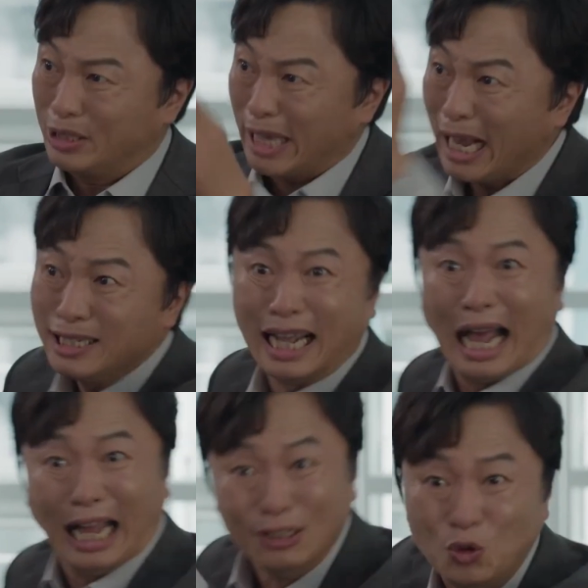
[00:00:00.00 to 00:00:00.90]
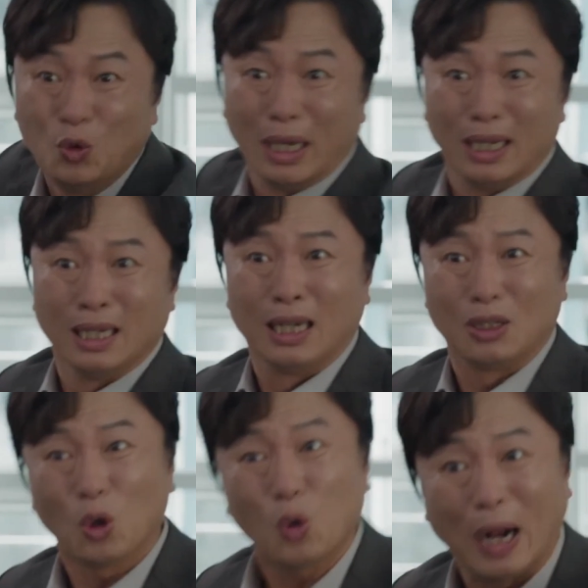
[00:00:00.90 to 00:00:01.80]
and loudly demanded that
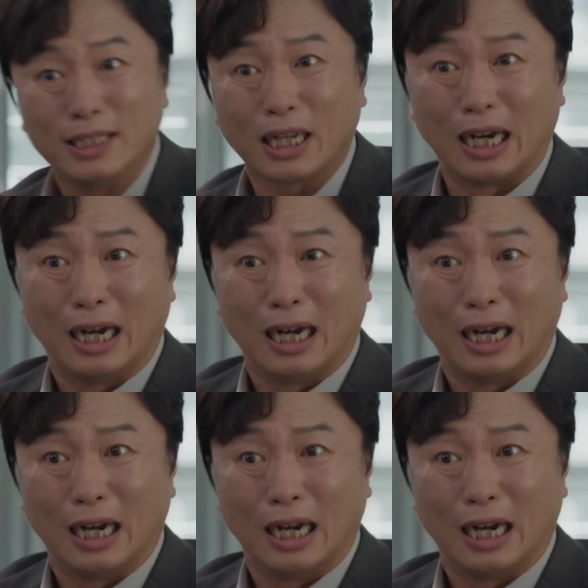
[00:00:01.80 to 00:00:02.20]
Joo Eun-ho